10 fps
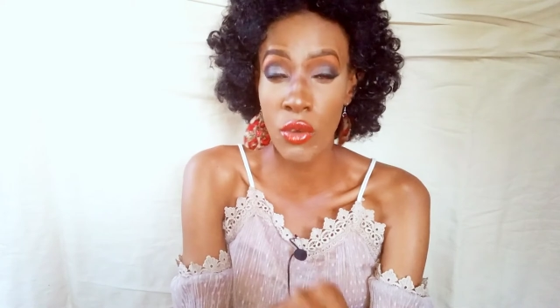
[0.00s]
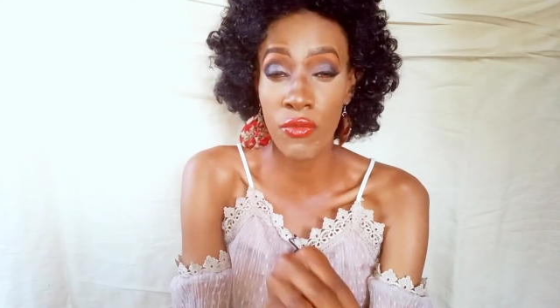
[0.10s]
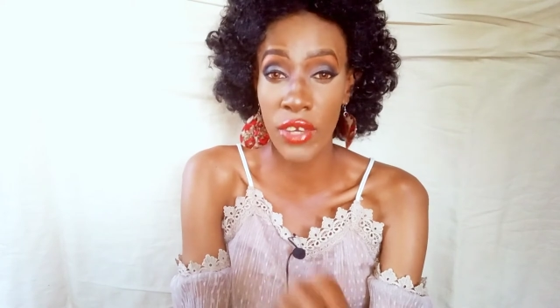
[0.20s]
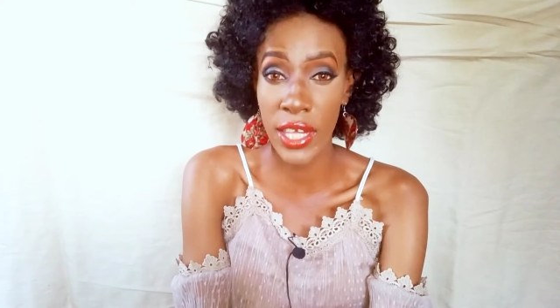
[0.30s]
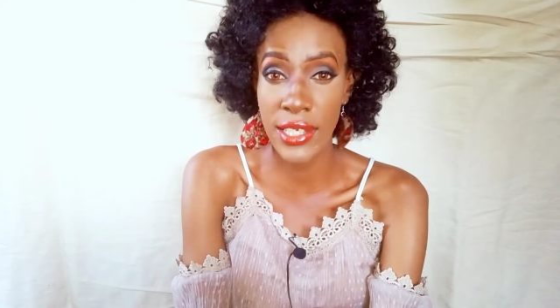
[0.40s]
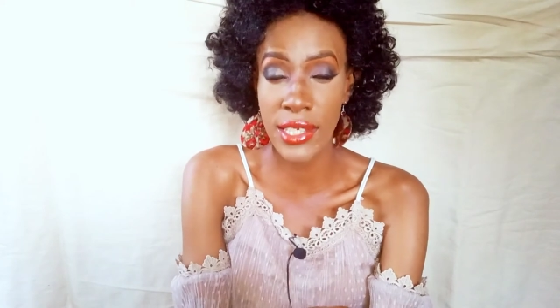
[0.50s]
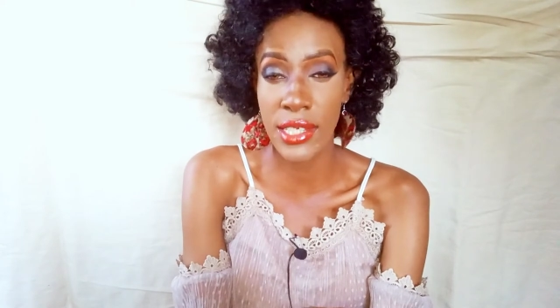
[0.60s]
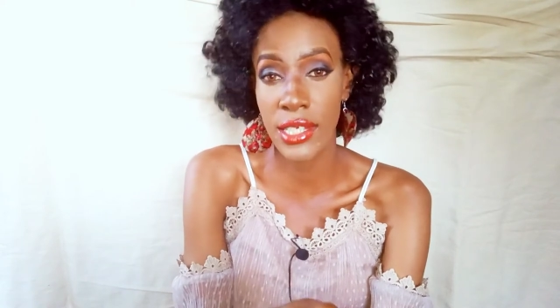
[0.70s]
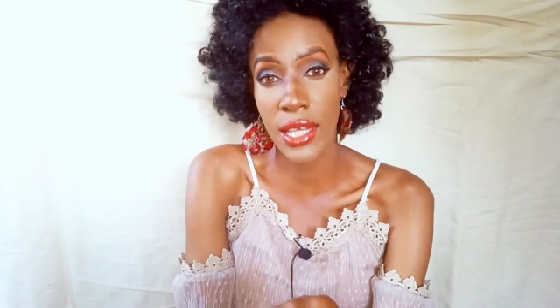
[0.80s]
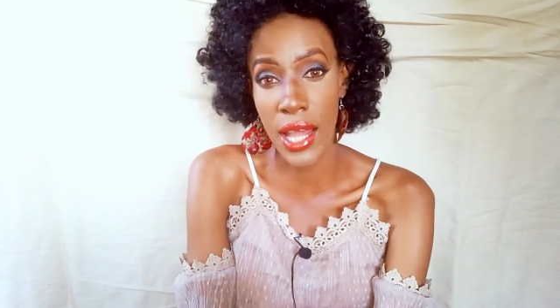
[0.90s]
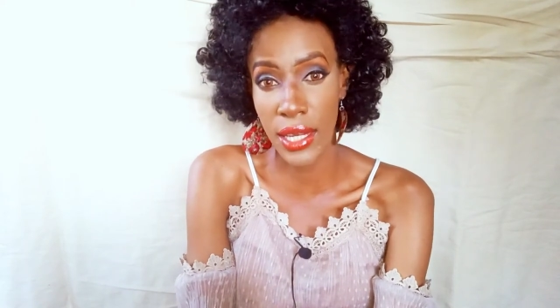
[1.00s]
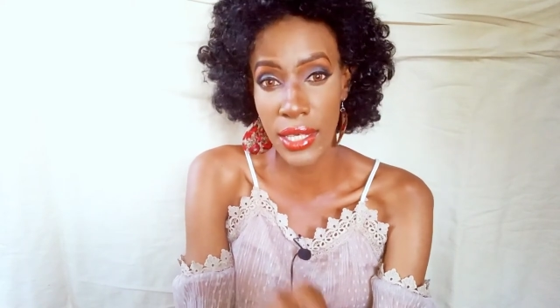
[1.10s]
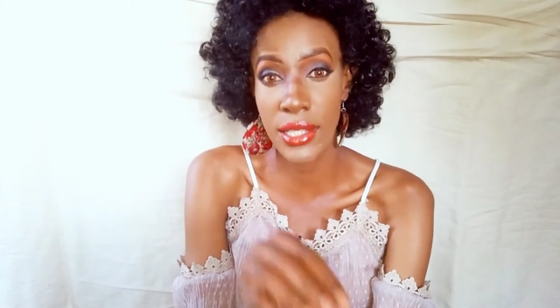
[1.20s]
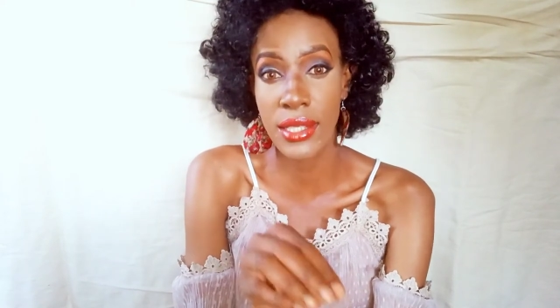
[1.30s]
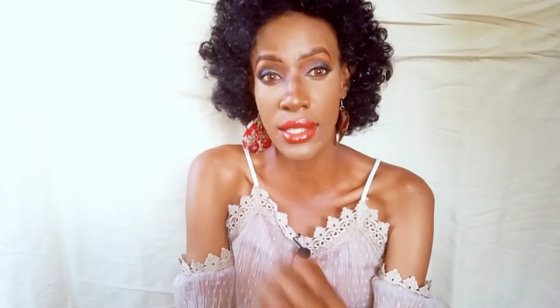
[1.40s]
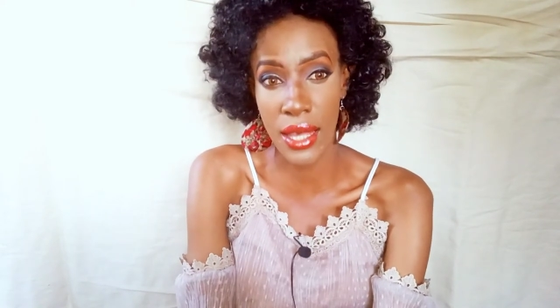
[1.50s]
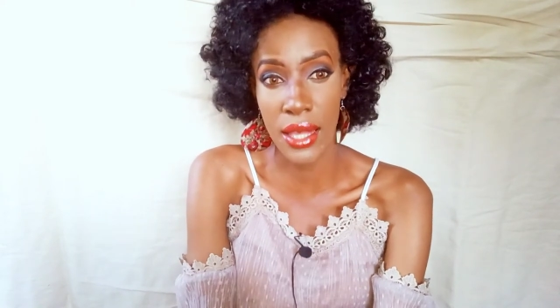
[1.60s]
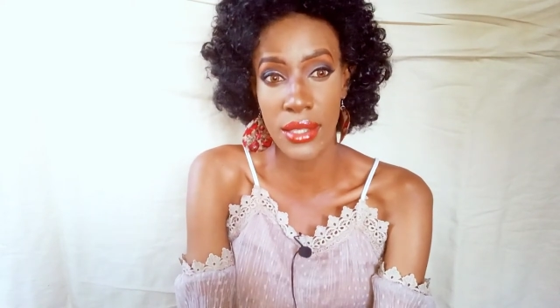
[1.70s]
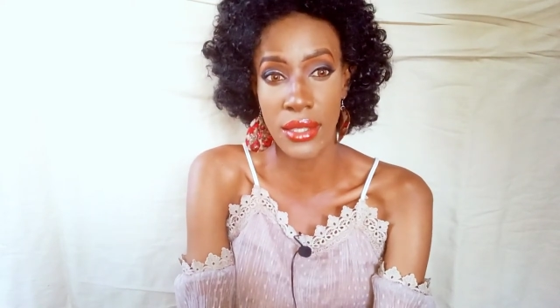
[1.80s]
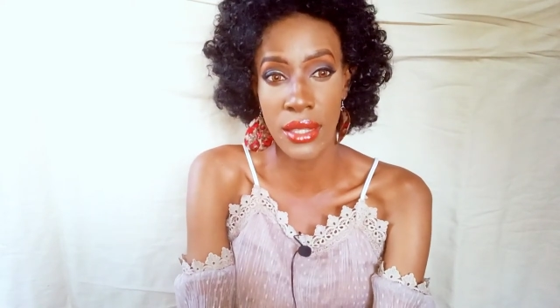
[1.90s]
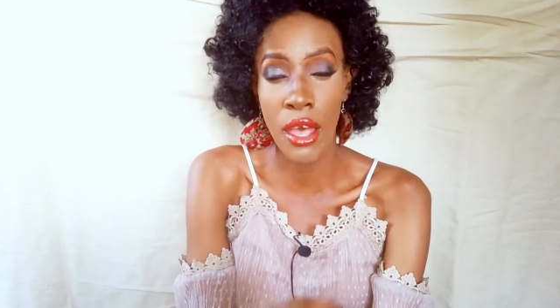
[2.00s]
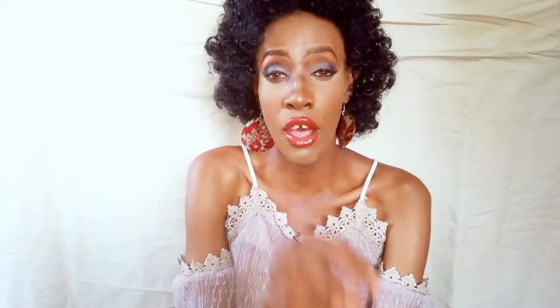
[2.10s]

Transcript: of lightening acne scars